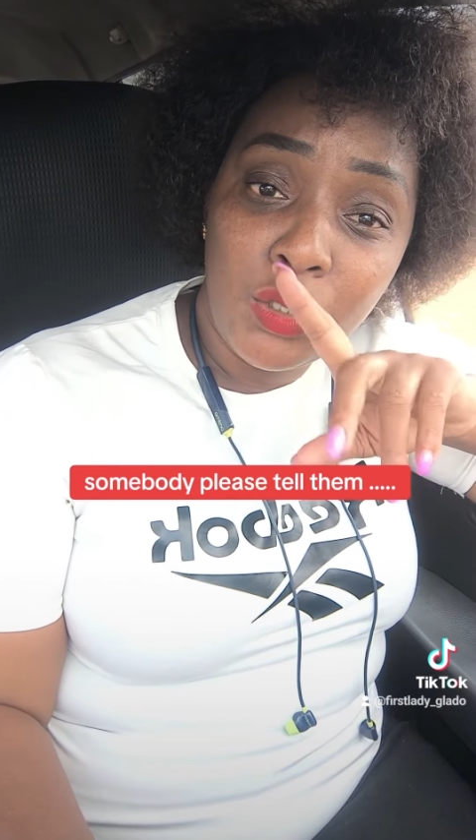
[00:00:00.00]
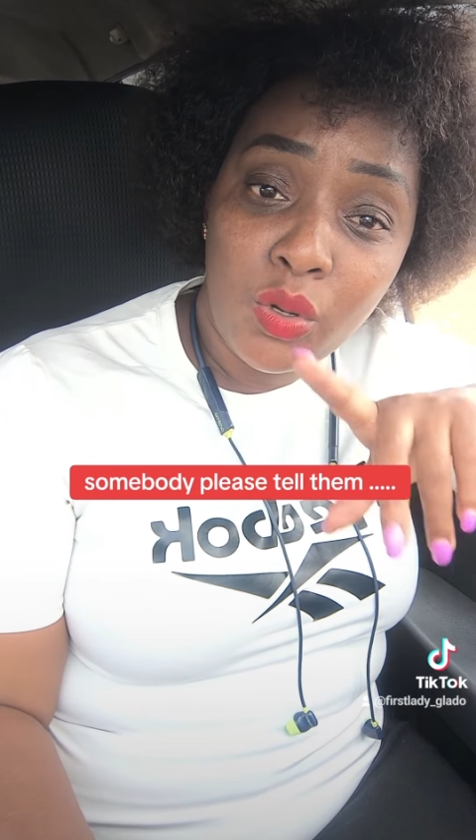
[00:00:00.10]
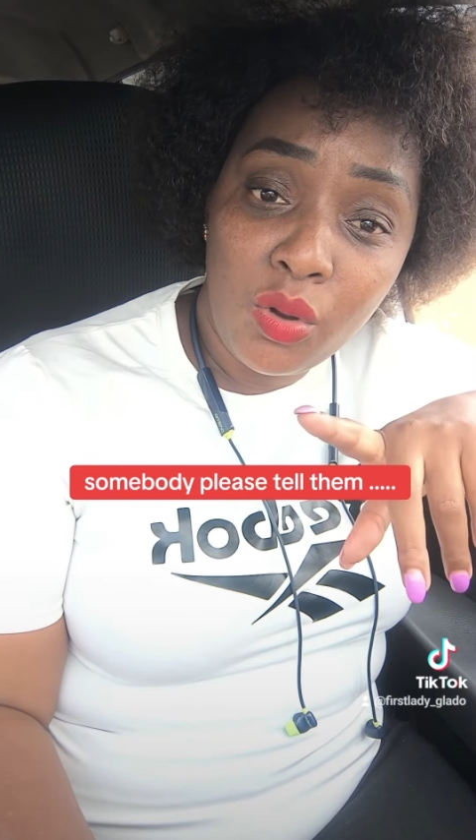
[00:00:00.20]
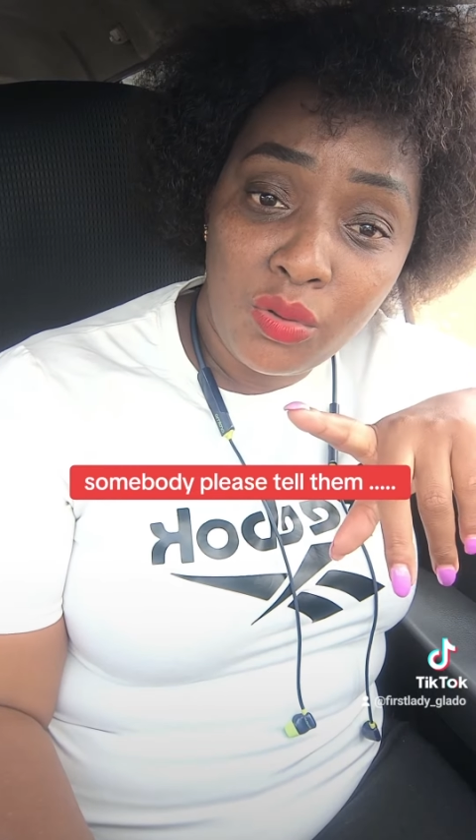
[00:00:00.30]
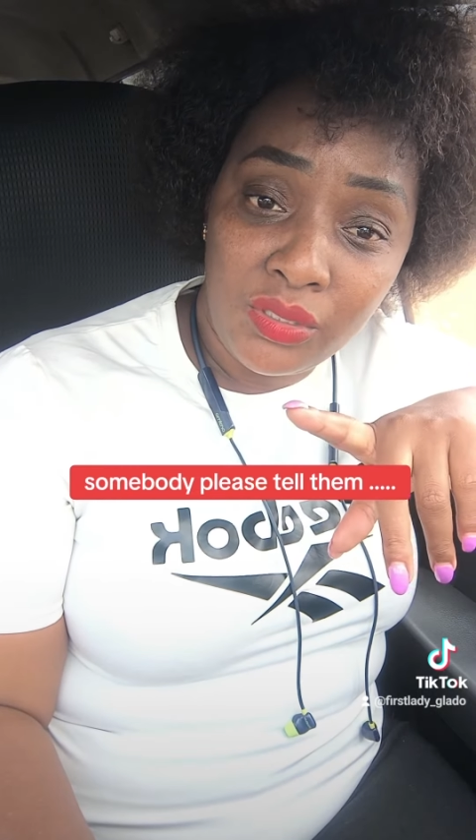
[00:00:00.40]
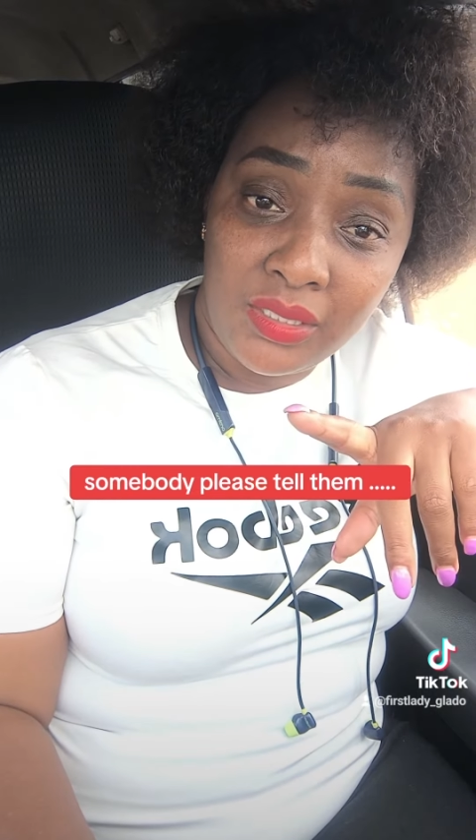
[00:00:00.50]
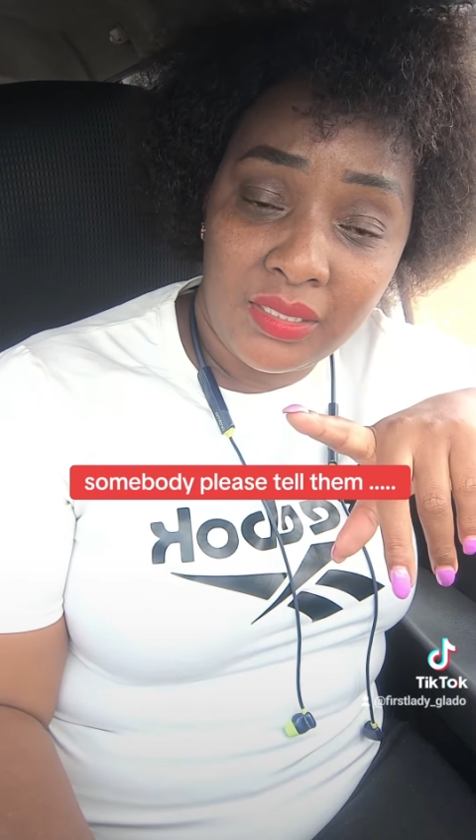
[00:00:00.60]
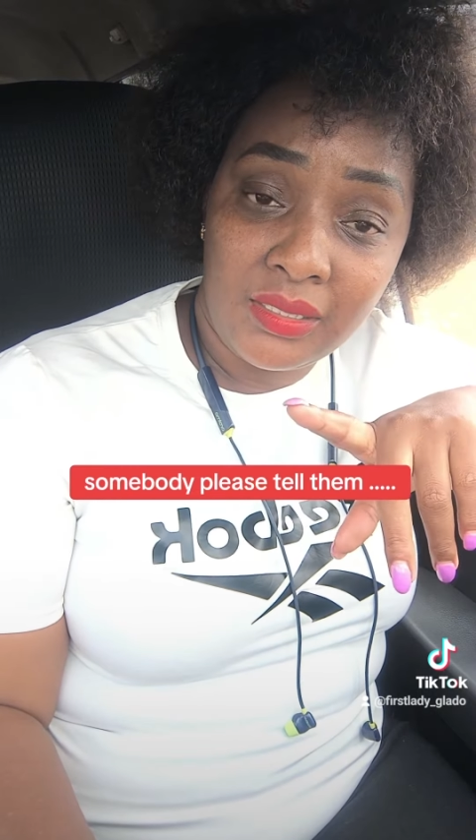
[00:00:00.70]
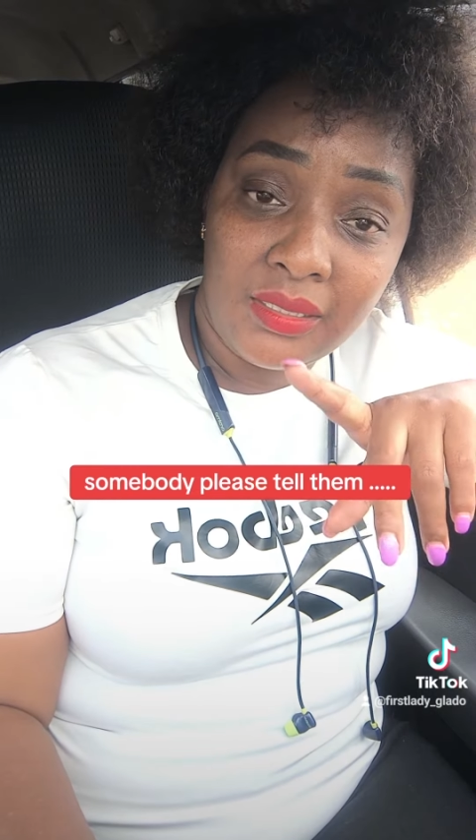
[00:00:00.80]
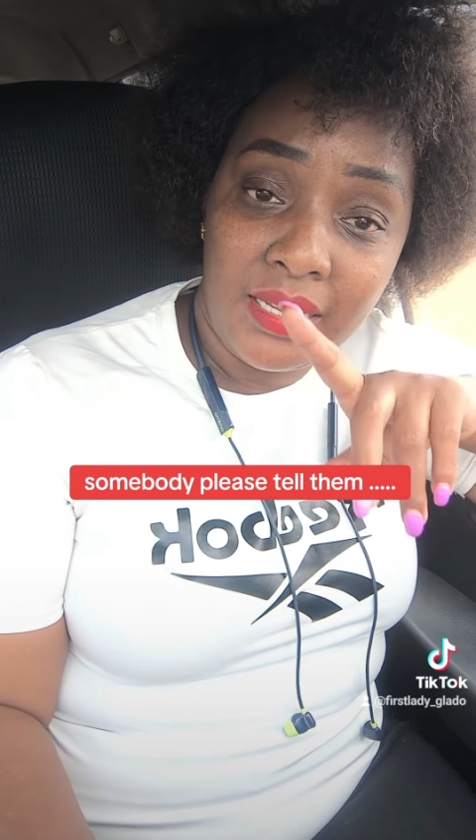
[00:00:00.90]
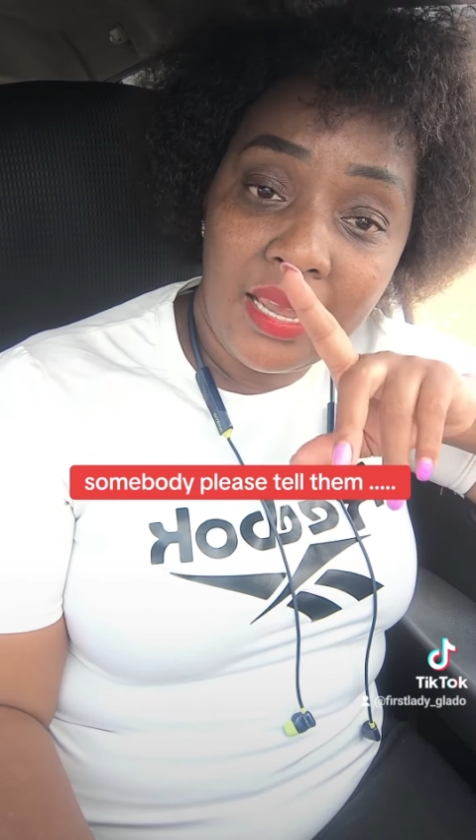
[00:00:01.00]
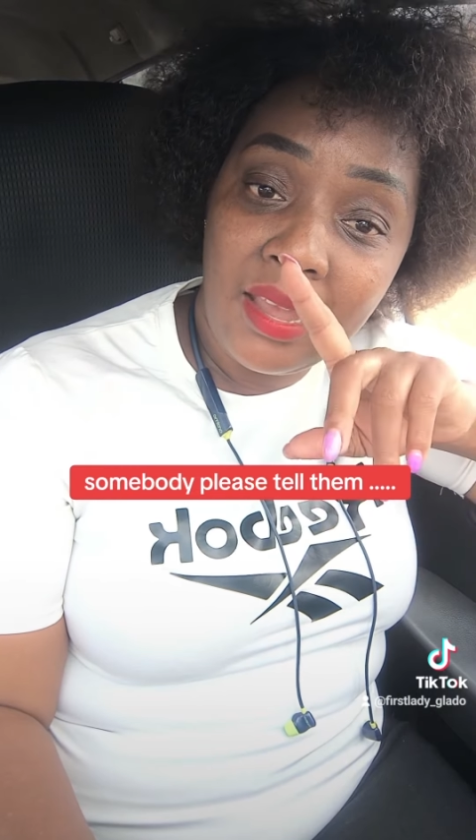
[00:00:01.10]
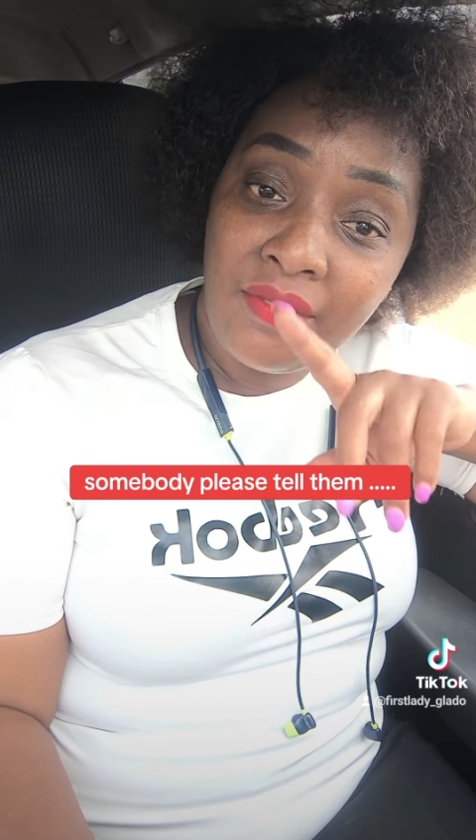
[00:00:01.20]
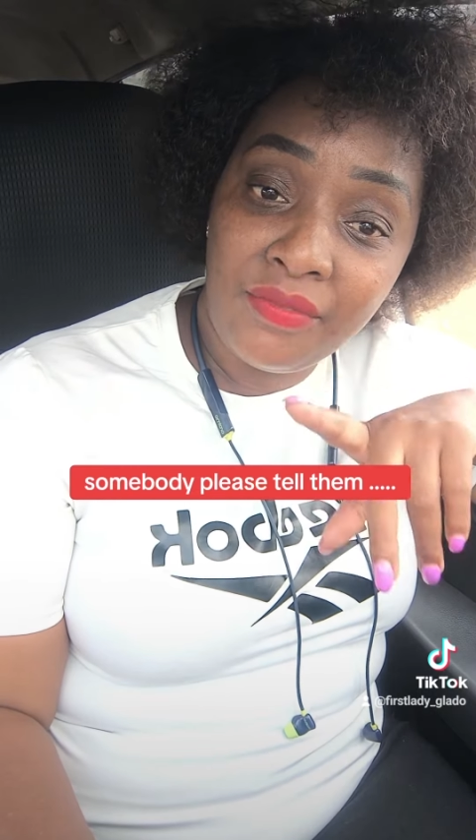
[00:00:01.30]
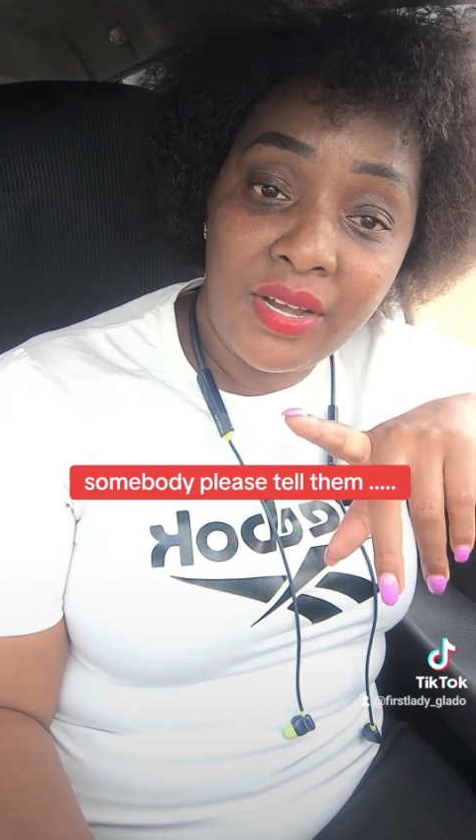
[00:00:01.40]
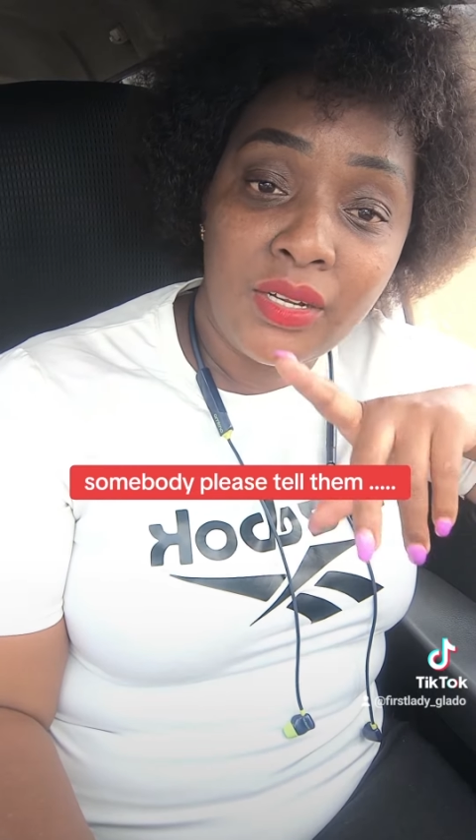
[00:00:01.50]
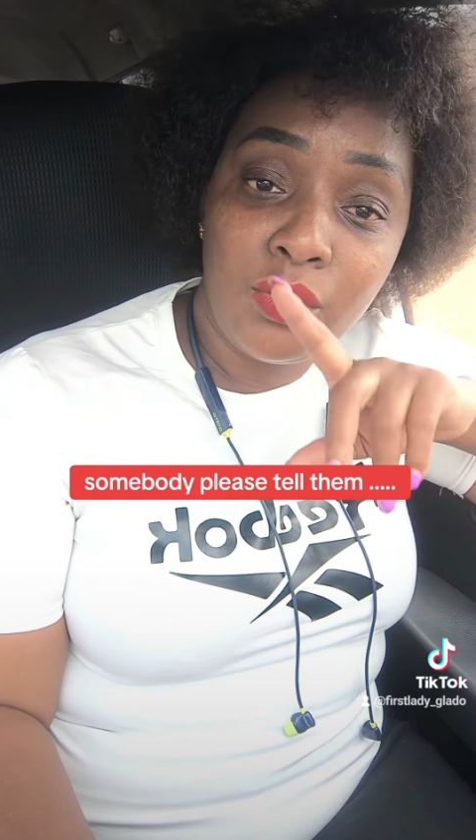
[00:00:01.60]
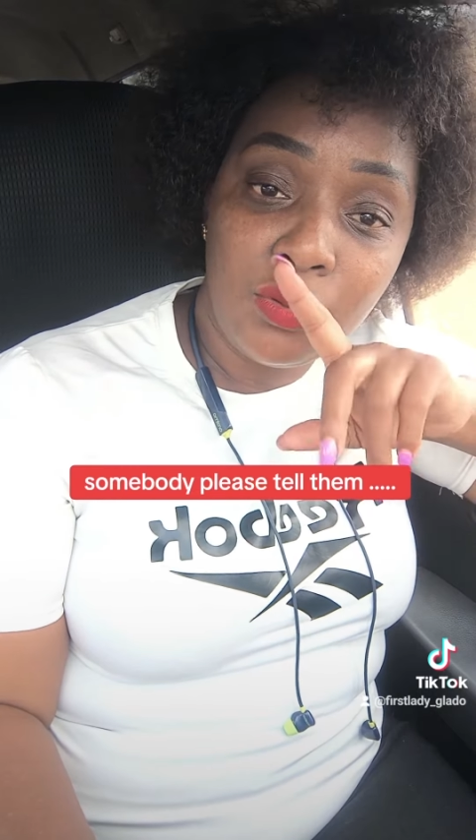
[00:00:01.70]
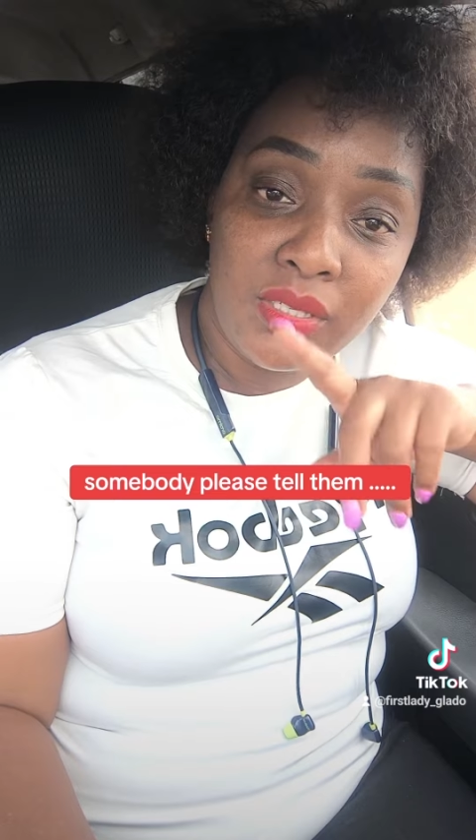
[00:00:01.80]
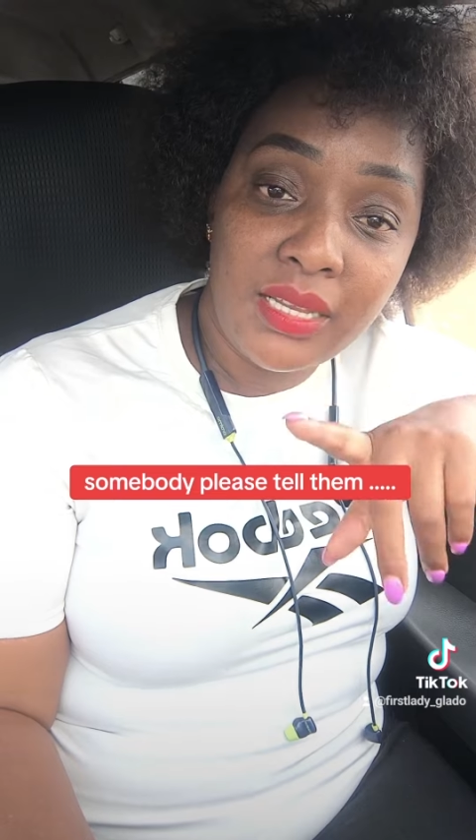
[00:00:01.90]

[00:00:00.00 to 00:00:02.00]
Don't ever do